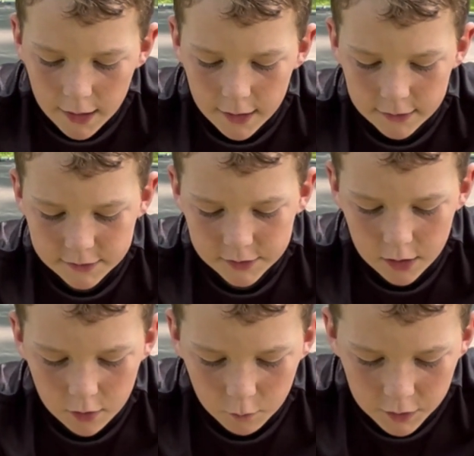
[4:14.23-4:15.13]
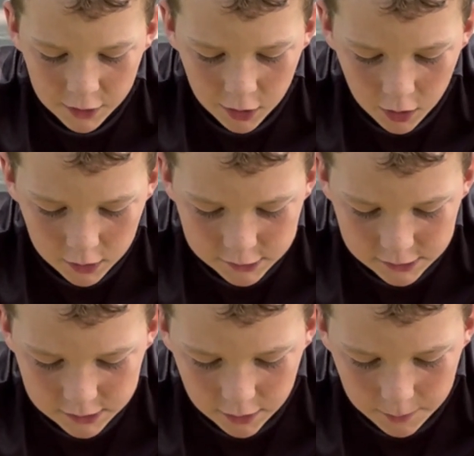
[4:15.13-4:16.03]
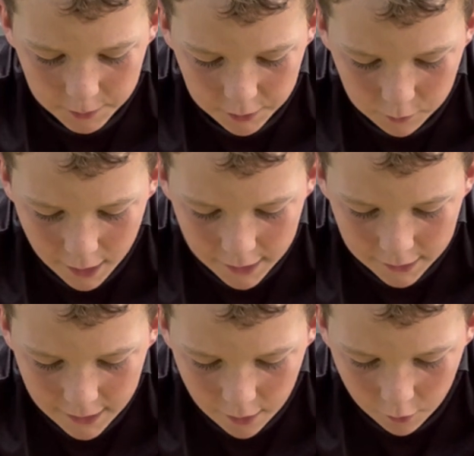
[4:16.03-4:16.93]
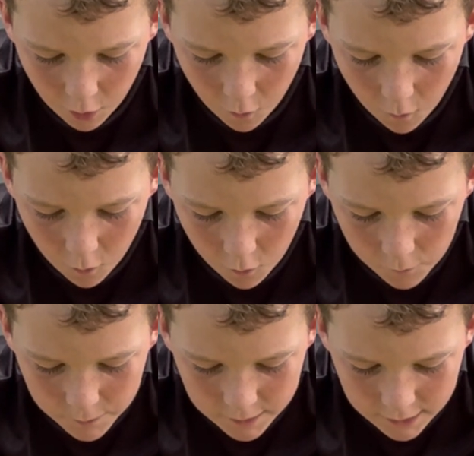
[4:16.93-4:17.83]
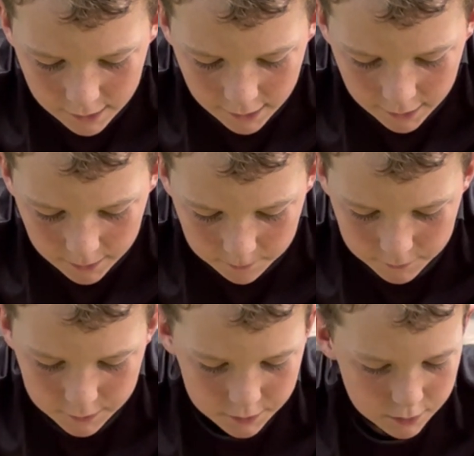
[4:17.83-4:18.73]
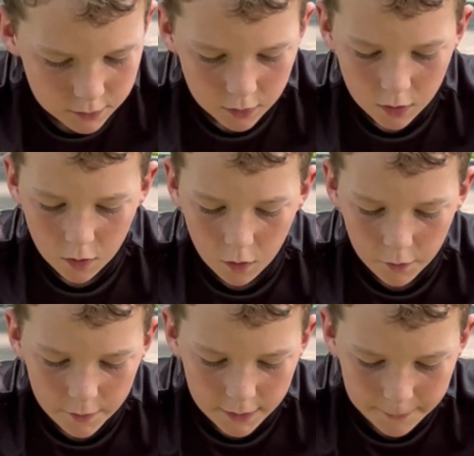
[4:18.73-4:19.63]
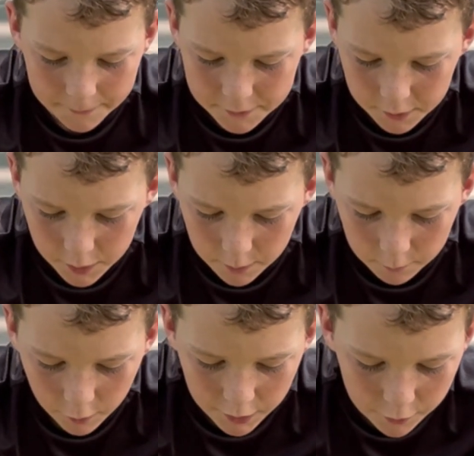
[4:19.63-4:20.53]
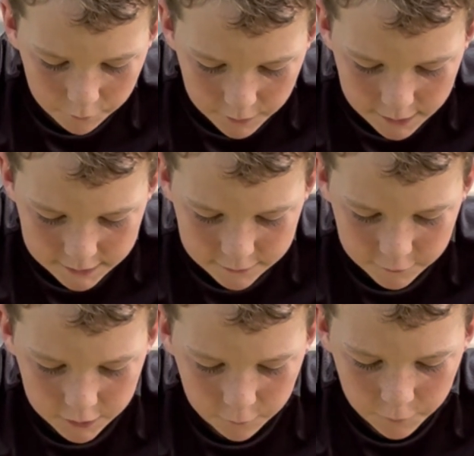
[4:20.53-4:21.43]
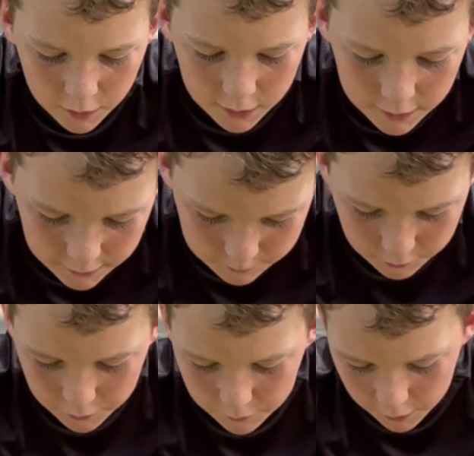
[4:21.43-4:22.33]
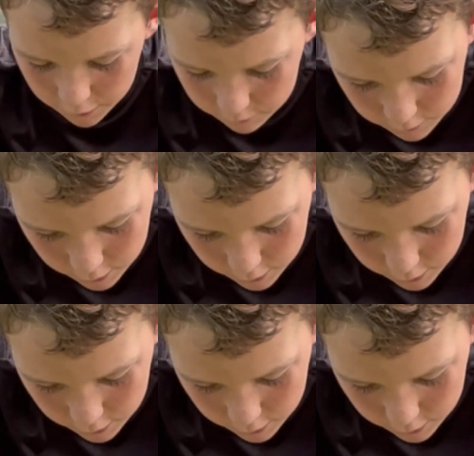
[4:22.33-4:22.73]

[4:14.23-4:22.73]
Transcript: And so we are just gonna be writing down all the names, all the names. So the winner of this so far is Maroon Toad.